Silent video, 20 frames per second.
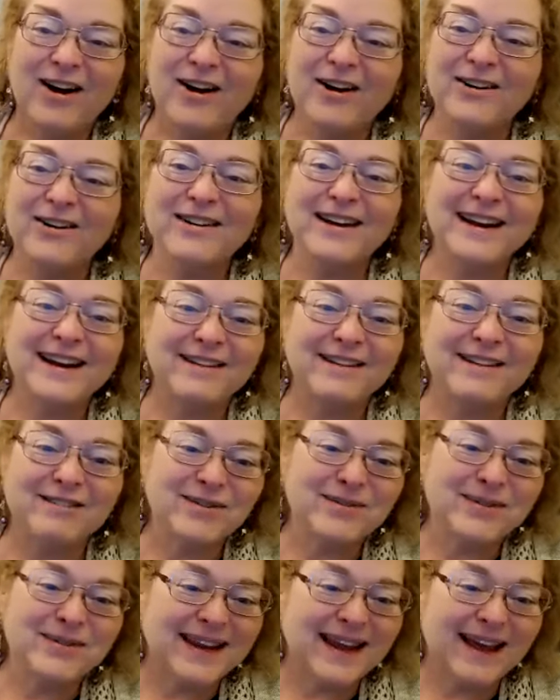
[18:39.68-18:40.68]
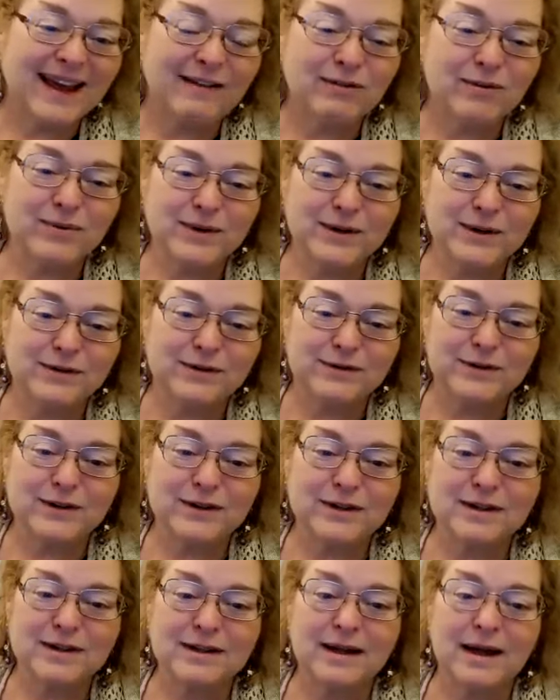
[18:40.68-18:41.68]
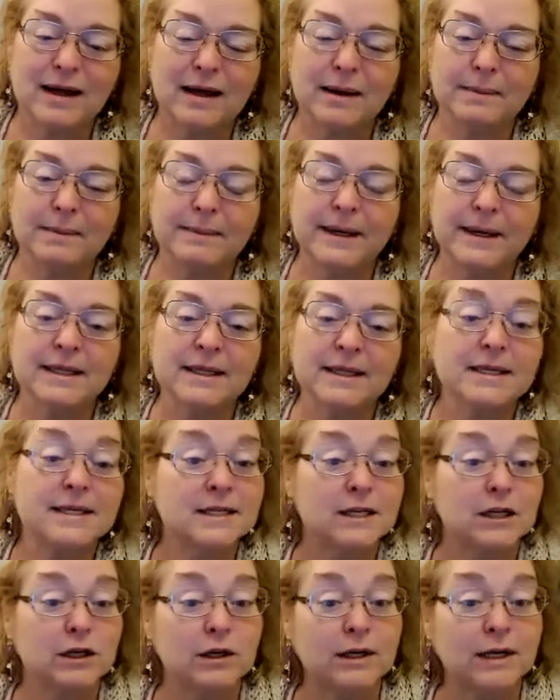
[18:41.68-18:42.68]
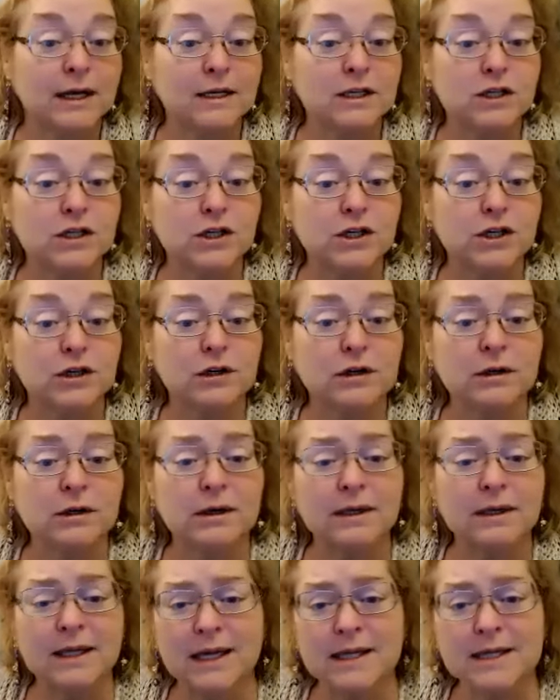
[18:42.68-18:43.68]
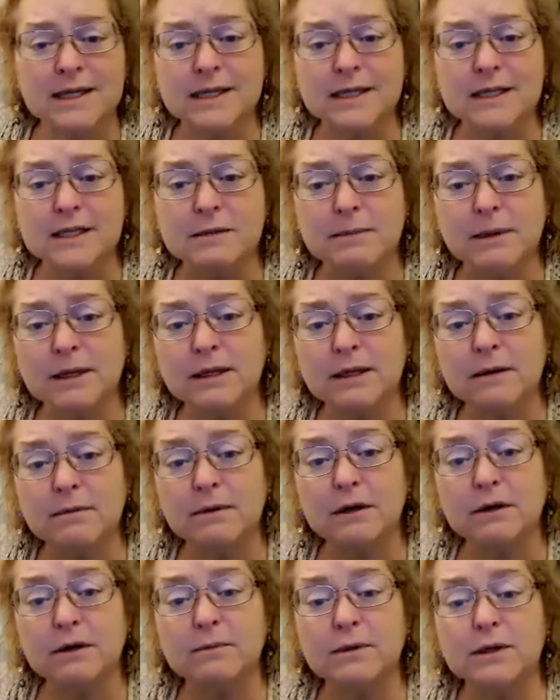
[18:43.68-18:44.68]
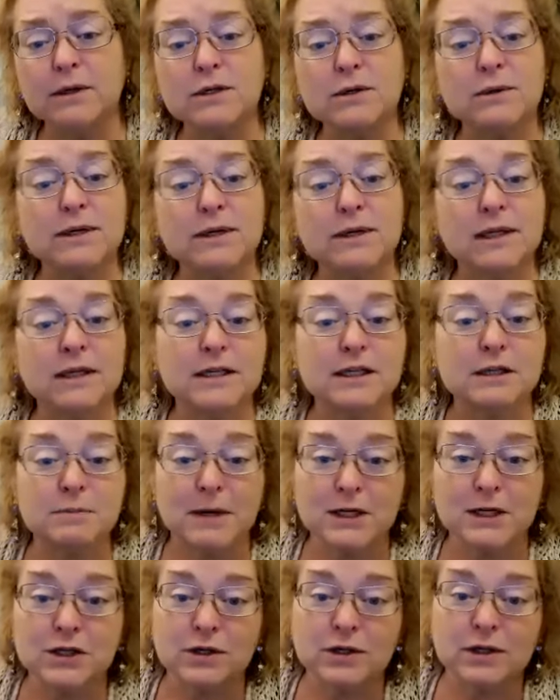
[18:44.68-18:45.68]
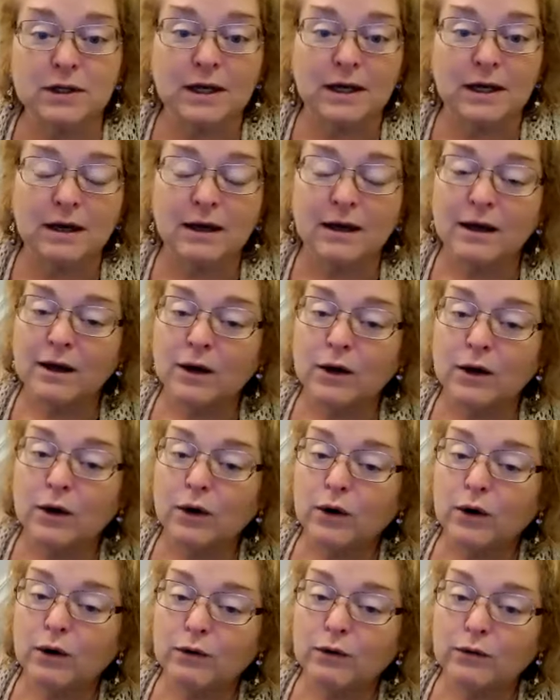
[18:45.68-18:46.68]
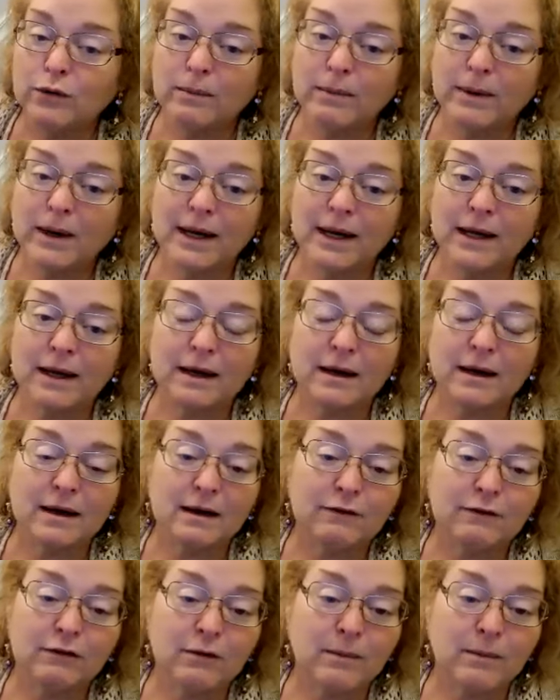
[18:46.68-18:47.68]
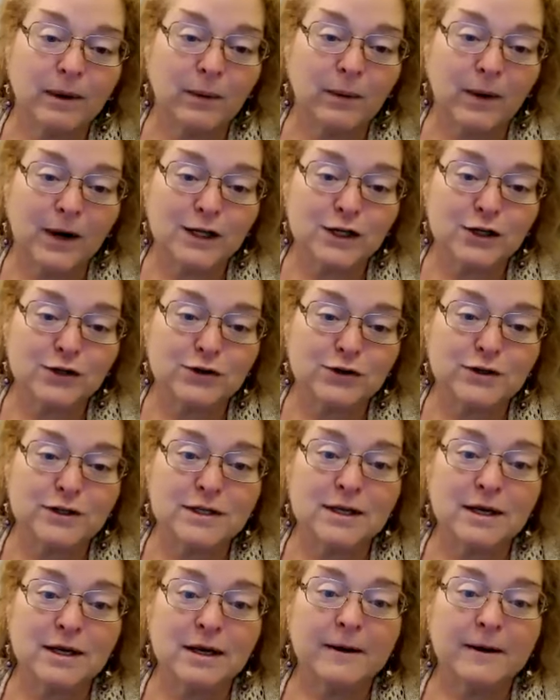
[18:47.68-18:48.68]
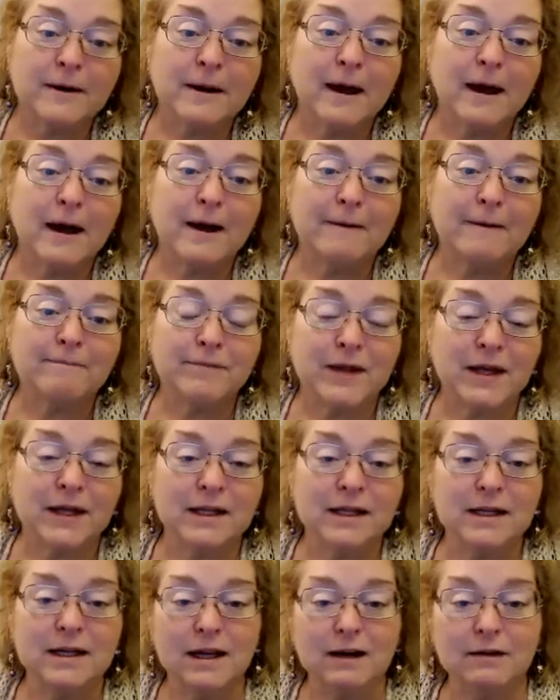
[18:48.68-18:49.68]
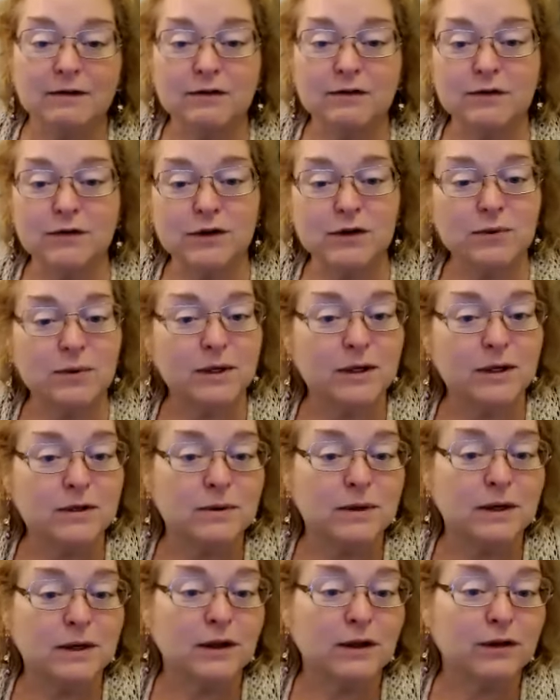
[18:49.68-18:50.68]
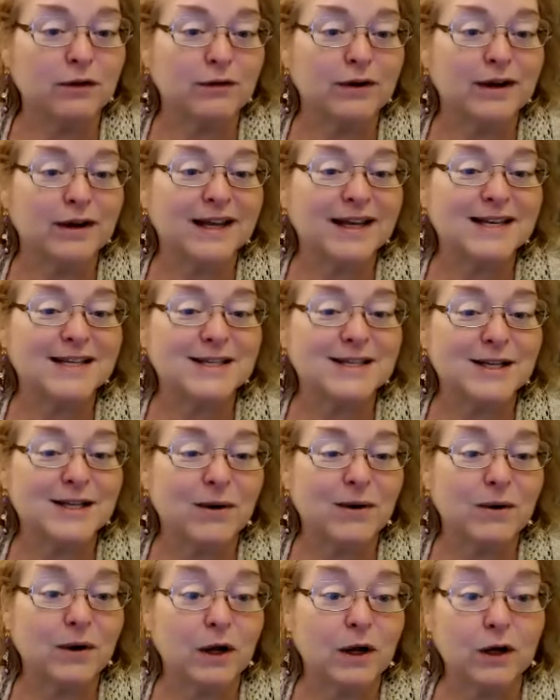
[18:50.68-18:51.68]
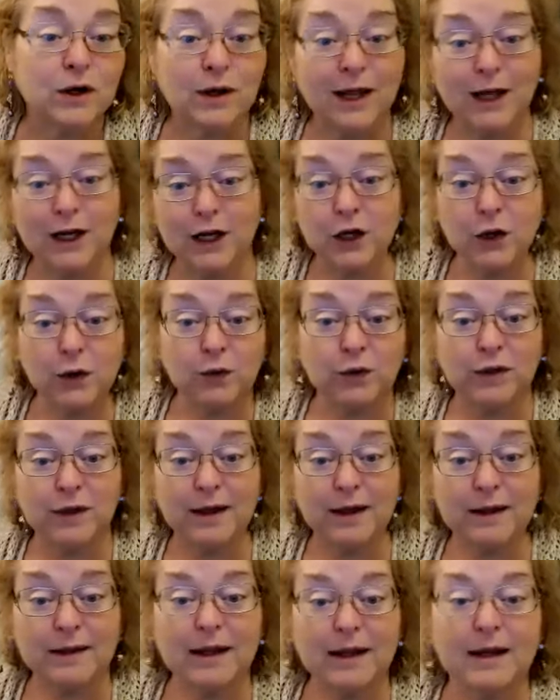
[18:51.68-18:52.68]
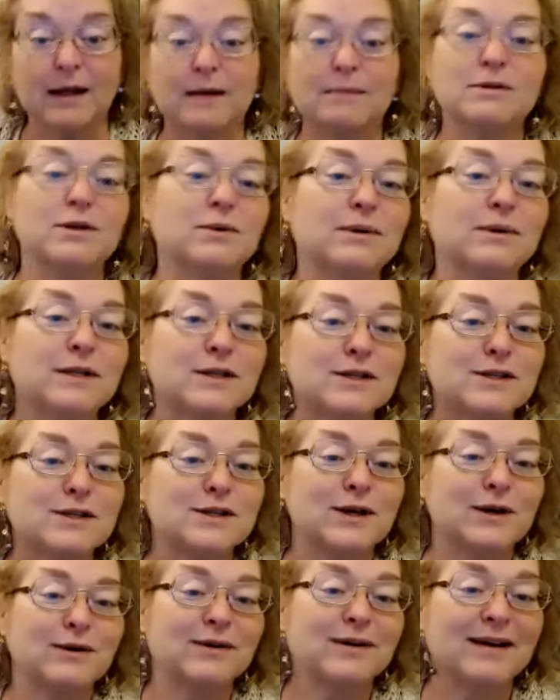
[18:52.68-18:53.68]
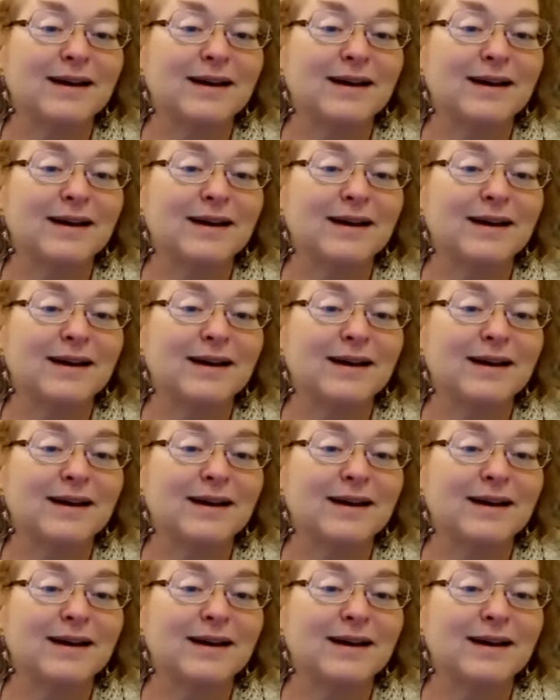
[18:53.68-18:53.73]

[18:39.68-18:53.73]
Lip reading: All right, everyone, have a wonderful month. See you next year. At the end of this month, I'm going to be doing a little special thing for my watchers, a little gift for 2023. So like a new thing that I'm doing. So